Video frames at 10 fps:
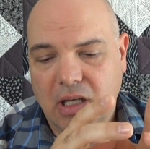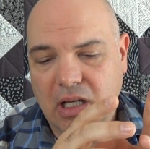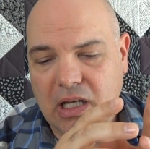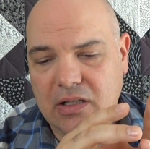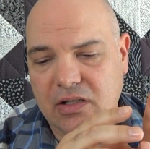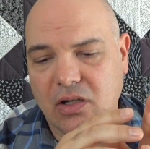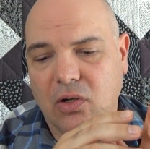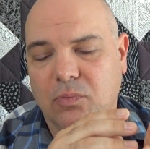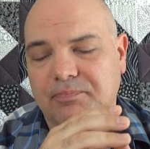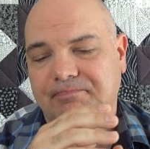And
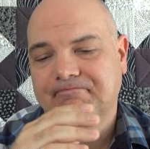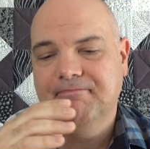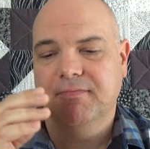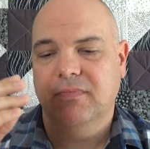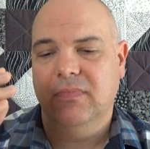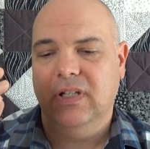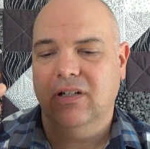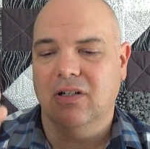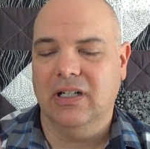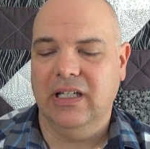so,
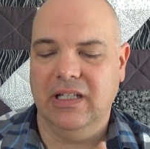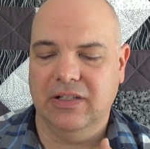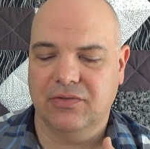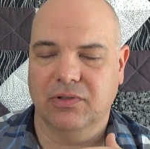it's